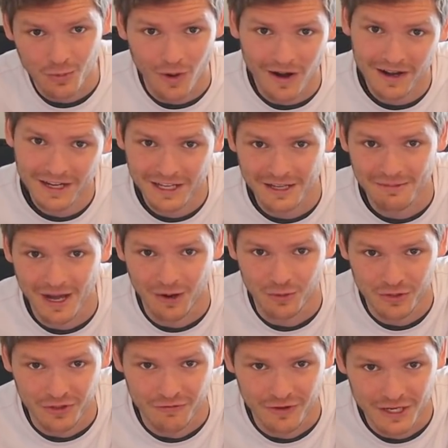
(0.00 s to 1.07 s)
Wong came out
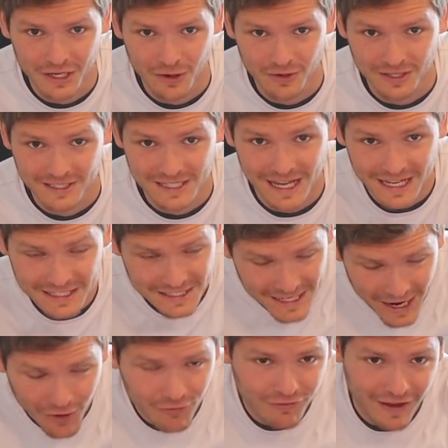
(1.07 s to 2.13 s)
with a video to test
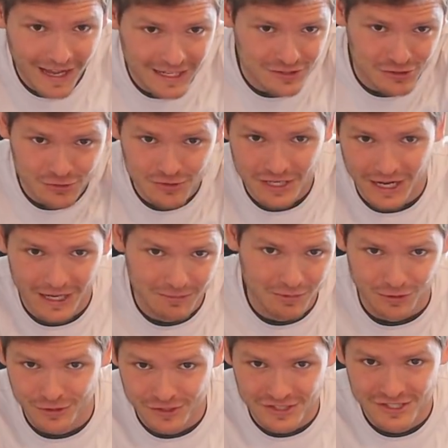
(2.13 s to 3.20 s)
how fast you type,
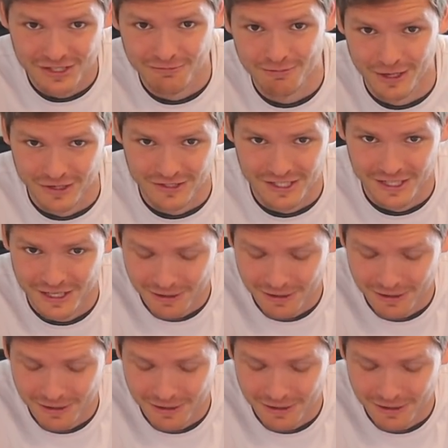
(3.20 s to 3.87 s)
at least compared to